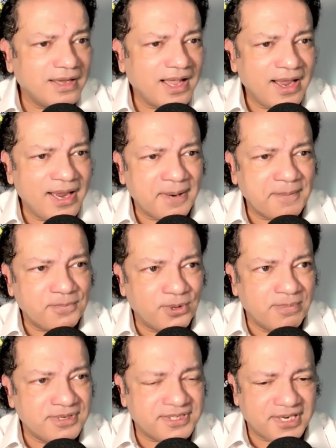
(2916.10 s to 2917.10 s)
Yeah,
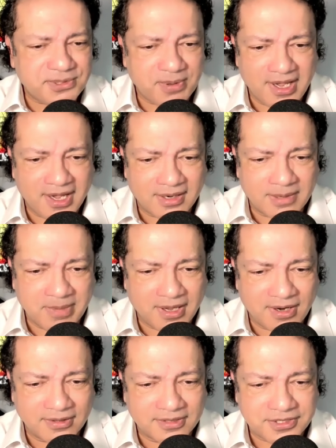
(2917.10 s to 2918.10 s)
Romans 8:28. Let me get
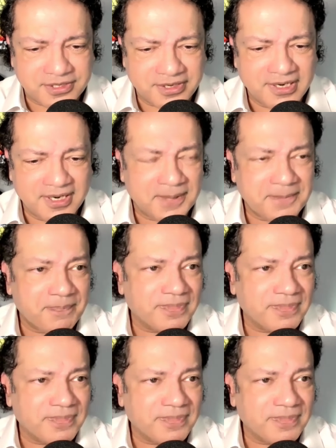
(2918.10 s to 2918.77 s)
it on the screen here.